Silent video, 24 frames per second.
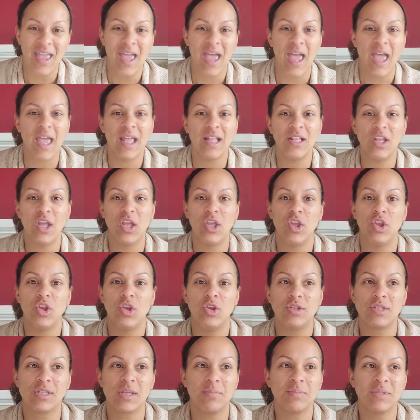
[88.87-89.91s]
And
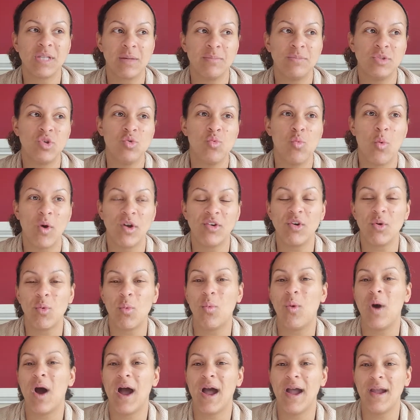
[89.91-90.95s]
sometimes you wonder
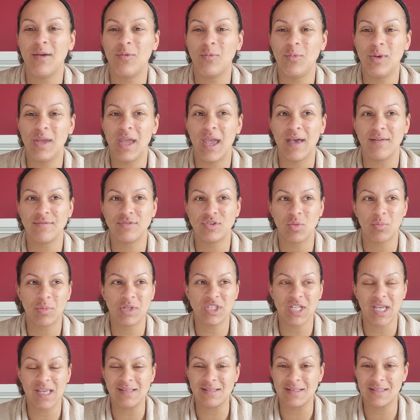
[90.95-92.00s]
why we have so much
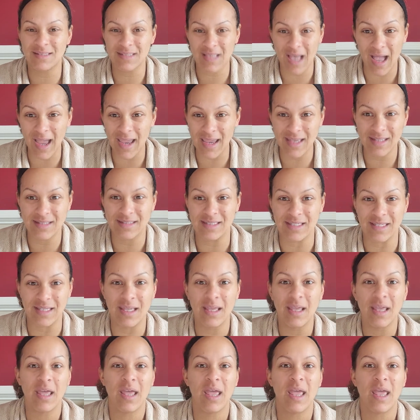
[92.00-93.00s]
anxiety